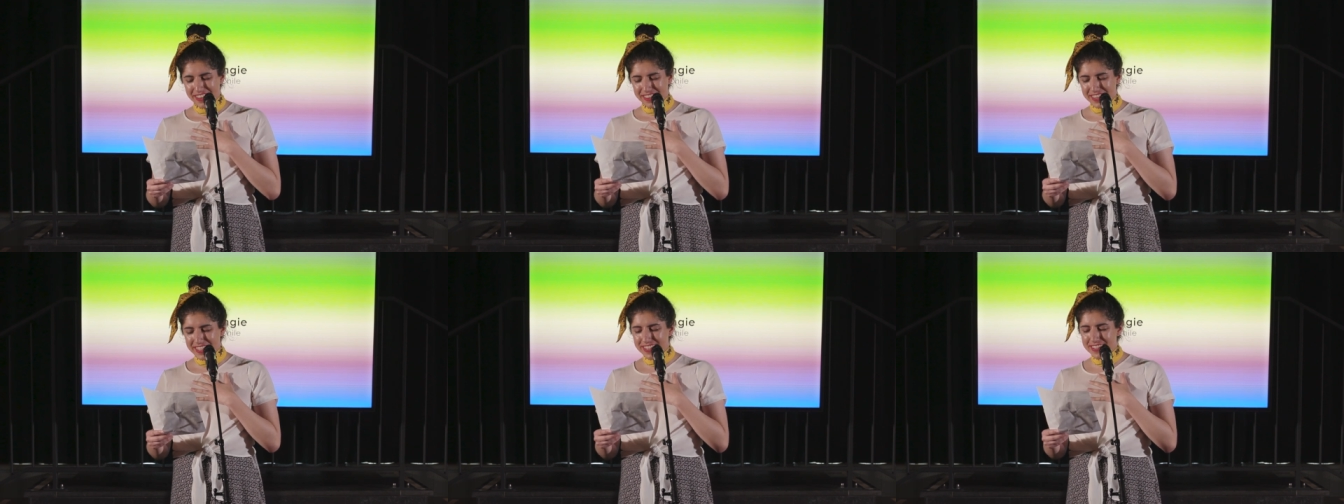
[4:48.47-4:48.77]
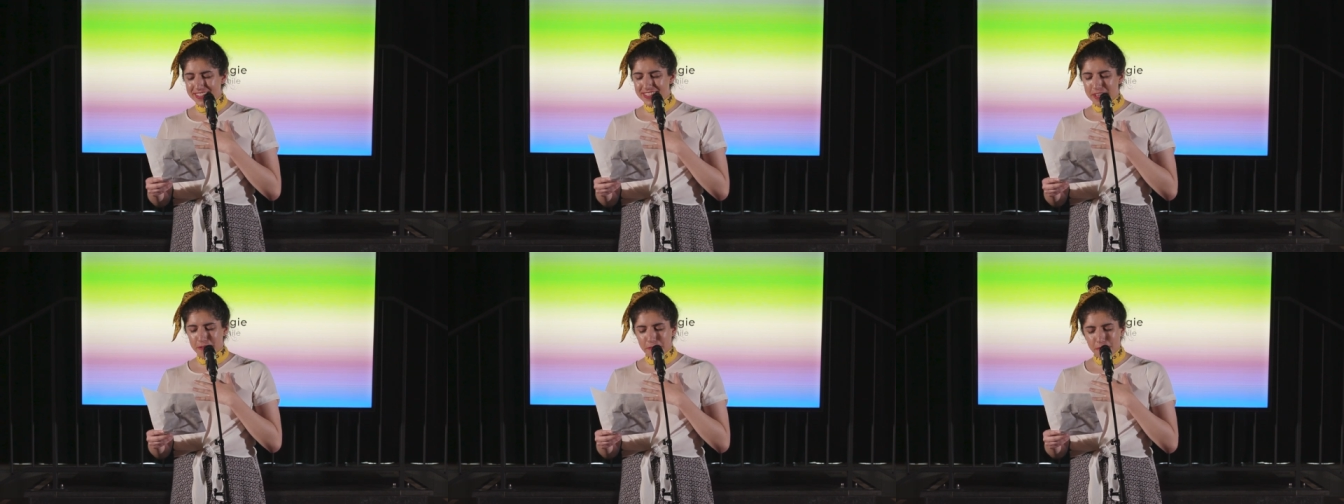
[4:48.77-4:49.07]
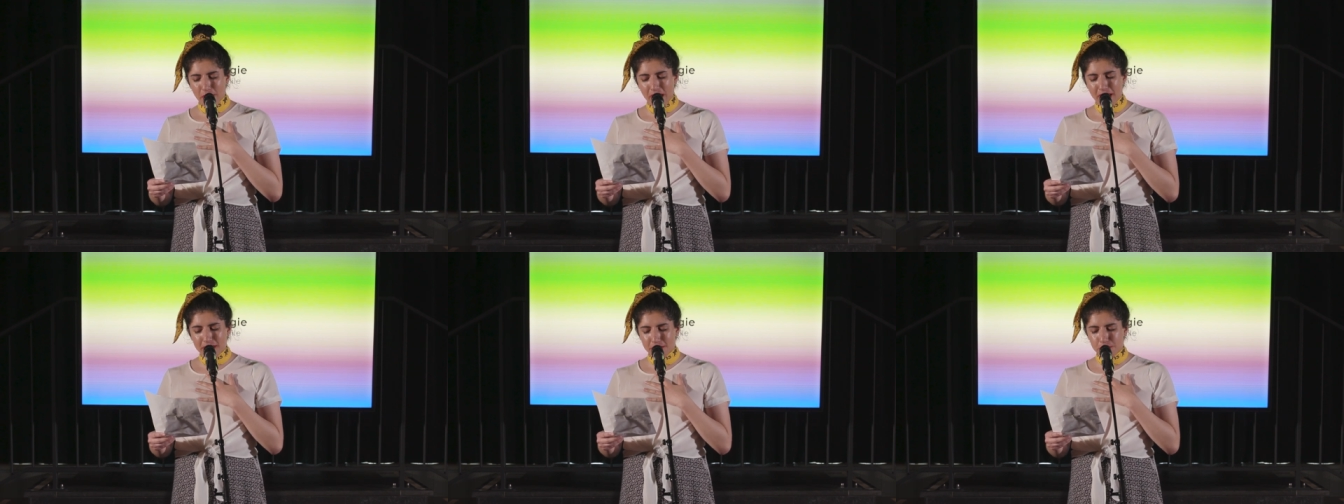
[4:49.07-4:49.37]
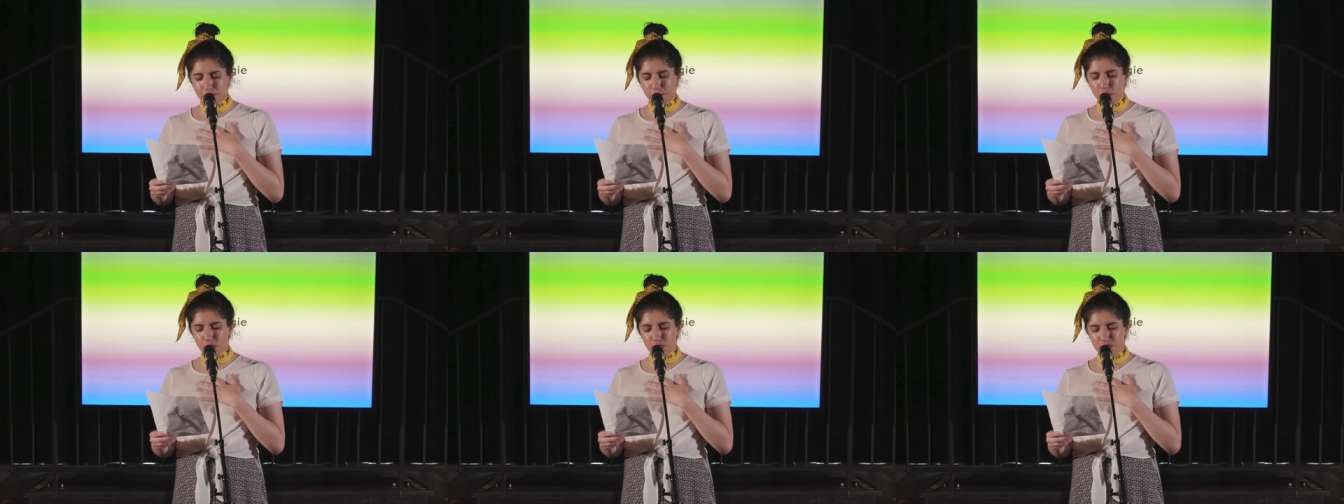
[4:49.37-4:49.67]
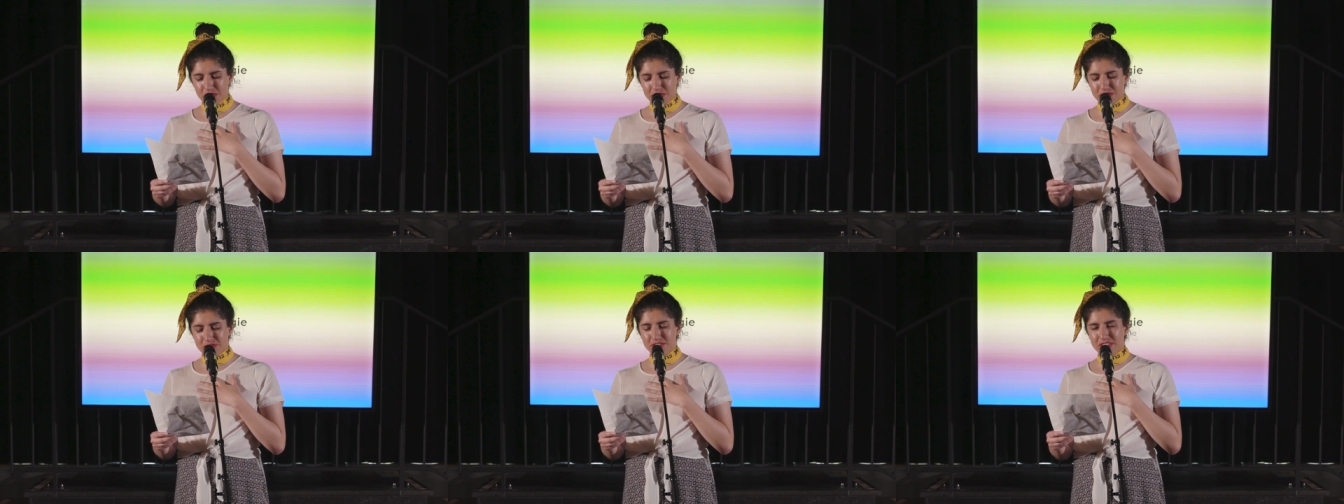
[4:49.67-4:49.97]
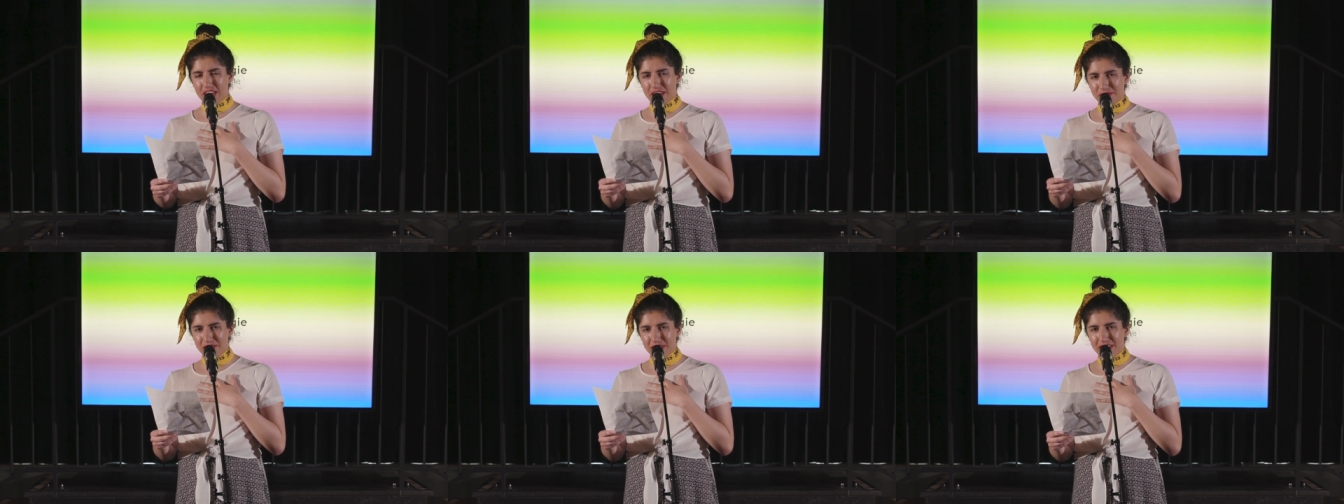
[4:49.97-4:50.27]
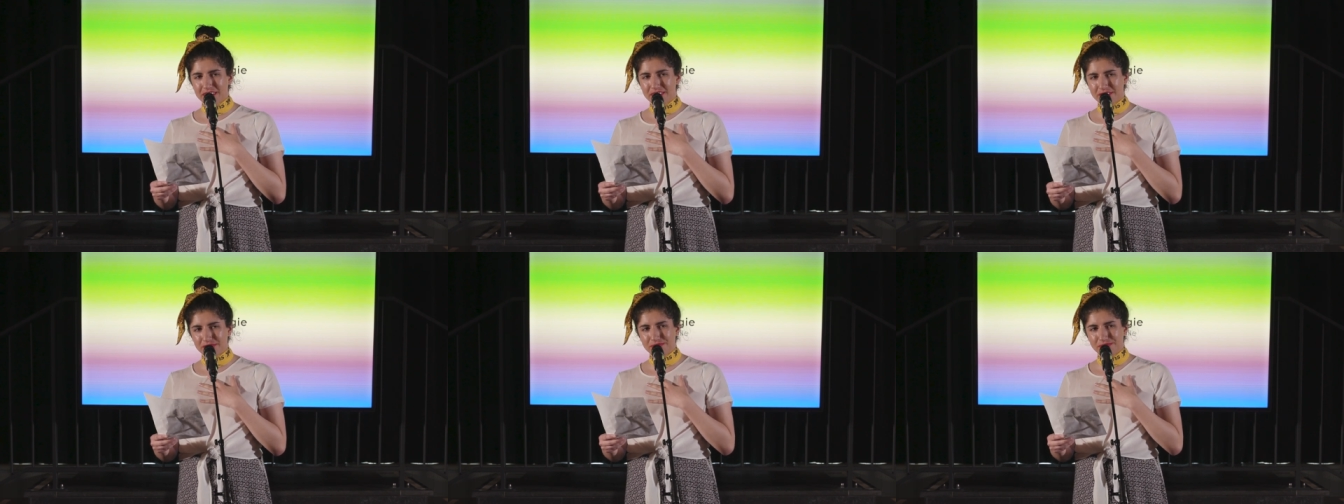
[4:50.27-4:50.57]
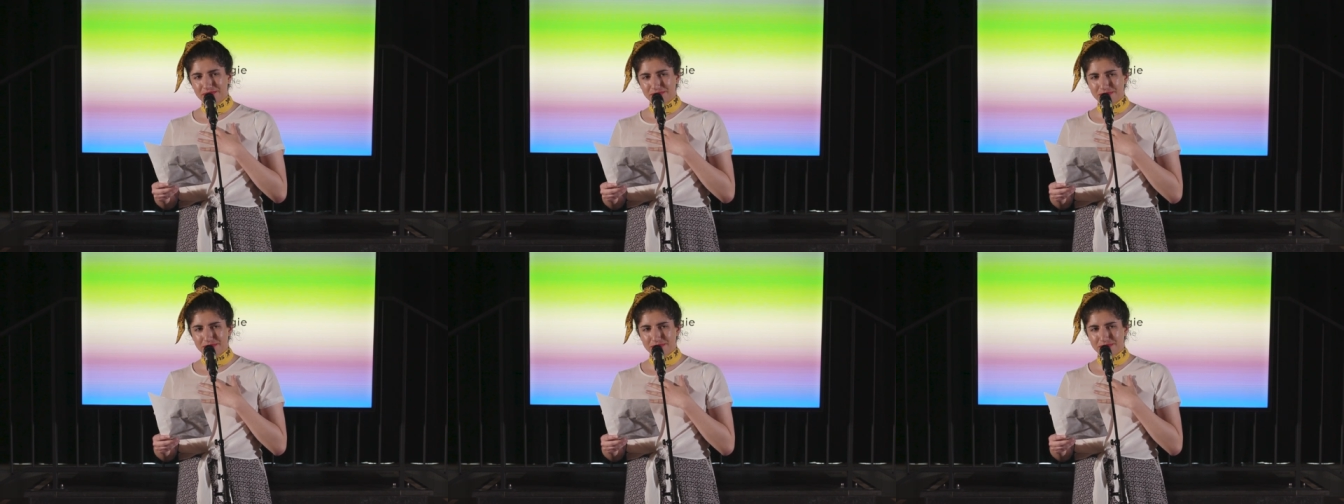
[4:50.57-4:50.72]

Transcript: This is a fight for understanding.